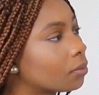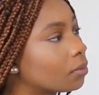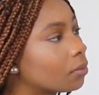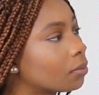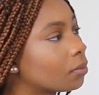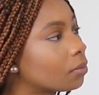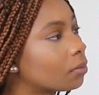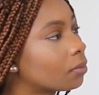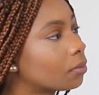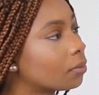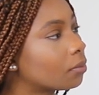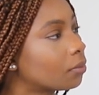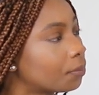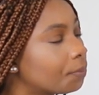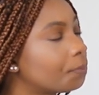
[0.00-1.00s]

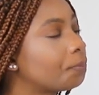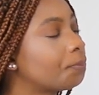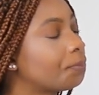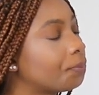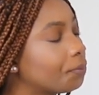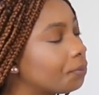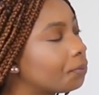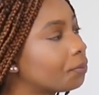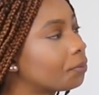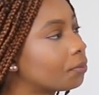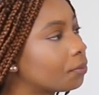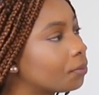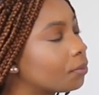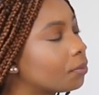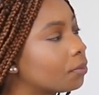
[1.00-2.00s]

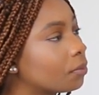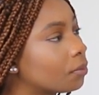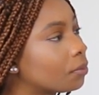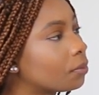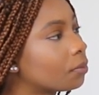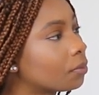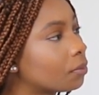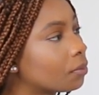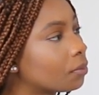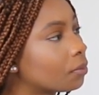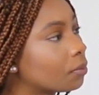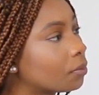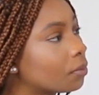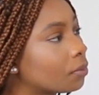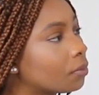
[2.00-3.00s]

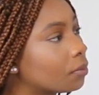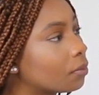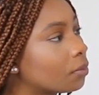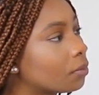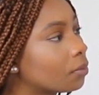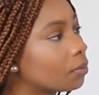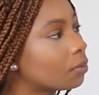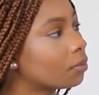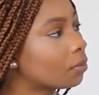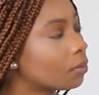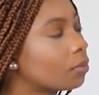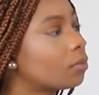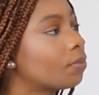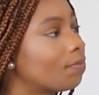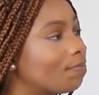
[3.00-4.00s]

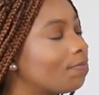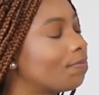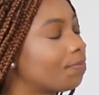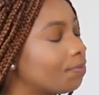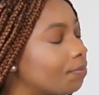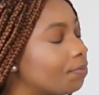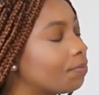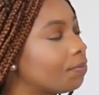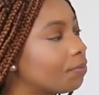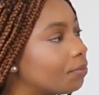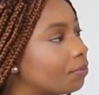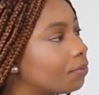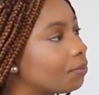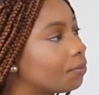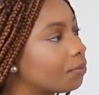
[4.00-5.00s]

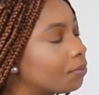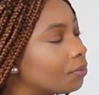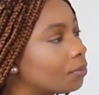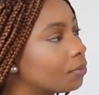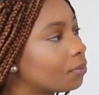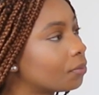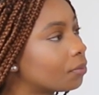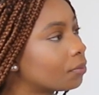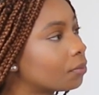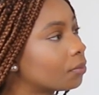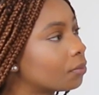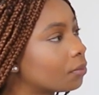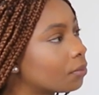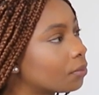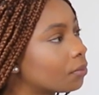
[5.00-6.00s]

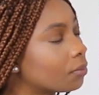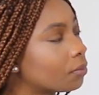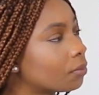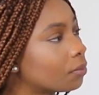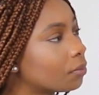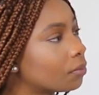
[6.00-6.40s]
(not speaking)